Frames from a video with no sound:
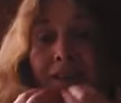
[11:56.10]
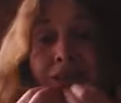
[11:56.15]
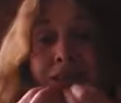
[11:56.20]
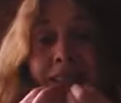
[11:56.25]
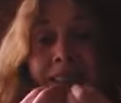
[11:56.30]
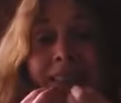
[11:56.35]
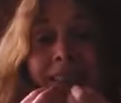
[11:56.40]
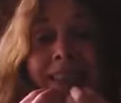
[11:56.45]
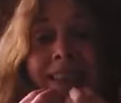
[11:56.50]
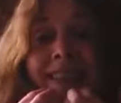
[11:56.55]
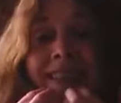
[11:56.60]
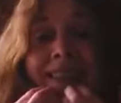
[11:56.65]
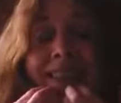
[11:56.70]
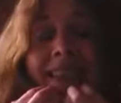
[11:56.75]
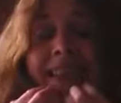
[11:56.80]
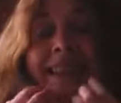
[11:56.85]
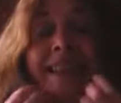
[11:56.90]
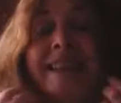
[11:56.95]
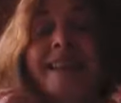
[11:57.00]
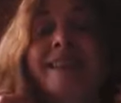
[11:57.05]
ingredient
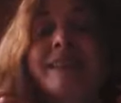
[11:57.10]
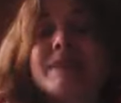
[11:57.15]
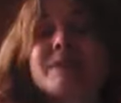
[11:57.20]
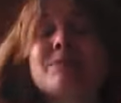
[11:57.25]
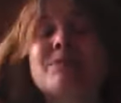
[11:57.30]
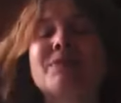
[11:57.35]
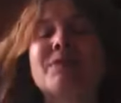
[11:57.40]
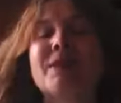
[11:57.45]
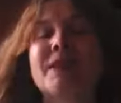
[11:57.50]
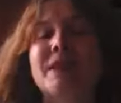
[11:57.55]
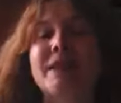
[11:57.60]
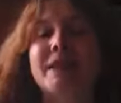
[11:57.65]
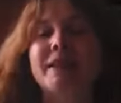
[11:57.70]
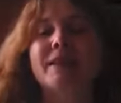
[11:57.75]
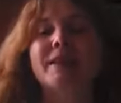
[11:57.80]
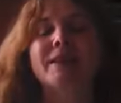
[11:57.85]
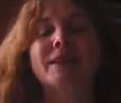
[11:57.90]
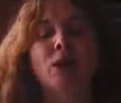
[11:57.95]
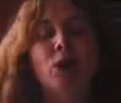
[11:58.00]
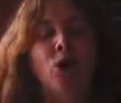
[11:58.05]
is
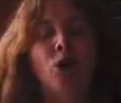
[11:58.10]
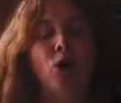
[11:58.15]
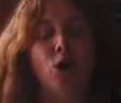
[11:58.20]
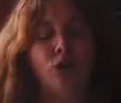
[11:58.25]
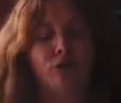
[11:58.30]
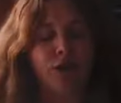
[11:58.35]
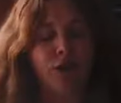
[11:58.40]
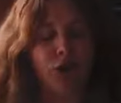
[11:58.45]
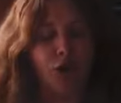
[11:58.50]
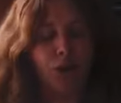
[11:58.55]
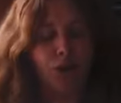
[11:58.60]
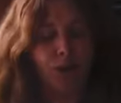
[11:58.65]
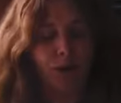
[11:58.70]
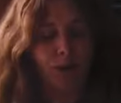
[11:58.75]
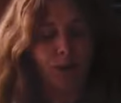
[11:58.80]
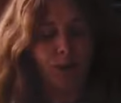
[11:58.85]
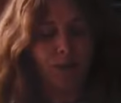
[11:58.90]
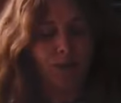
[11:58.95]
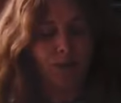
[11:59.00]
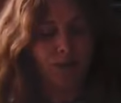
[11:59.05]
the orange
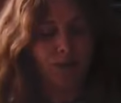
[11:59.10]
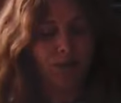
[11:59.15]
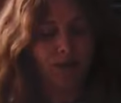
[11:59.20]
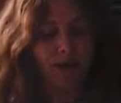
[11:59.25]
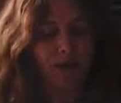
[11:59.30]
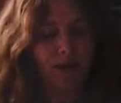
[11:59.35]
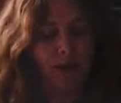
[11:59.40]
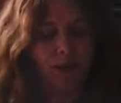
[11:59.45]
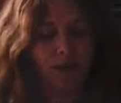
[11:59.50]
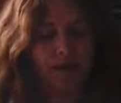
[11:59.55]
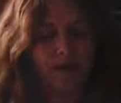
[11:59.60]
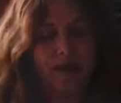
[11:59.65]
oil, so